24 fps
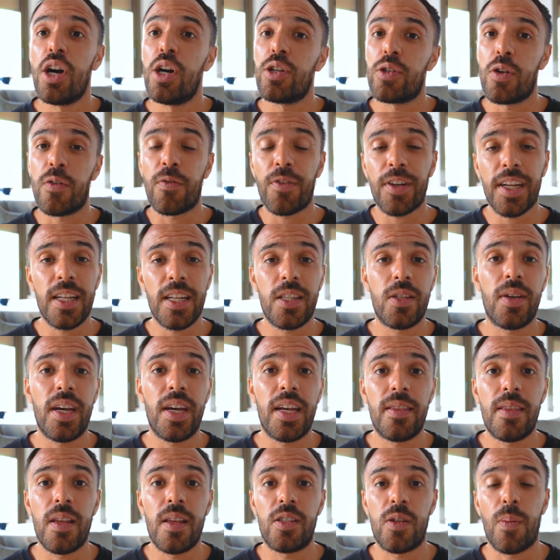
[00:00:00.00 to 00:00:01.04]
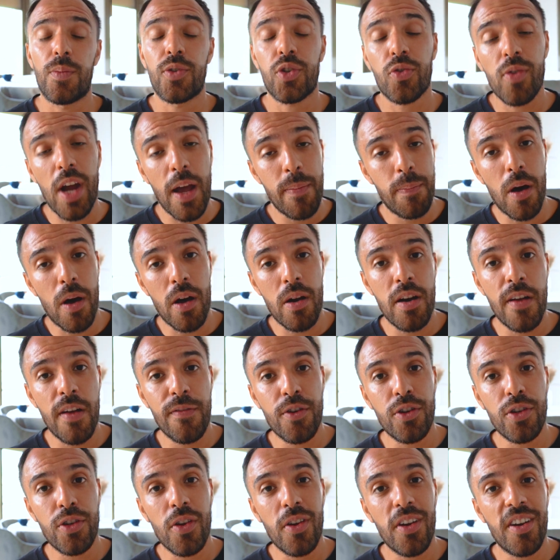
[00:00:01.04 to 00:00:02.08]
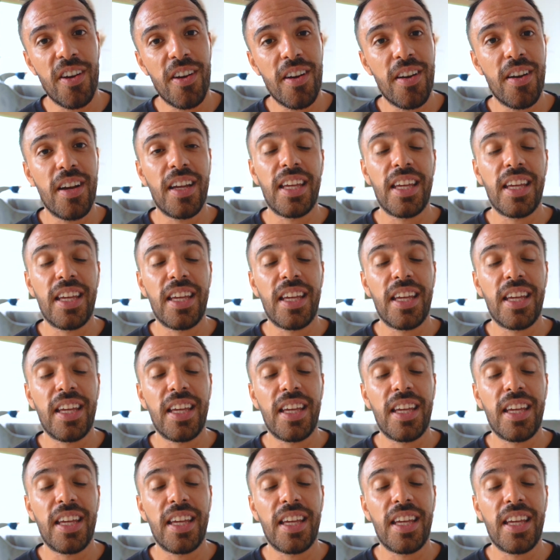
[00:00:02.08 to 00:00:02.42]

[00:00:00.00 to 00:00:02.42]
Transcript: Don't forget to hit the subscribe button if you're new here,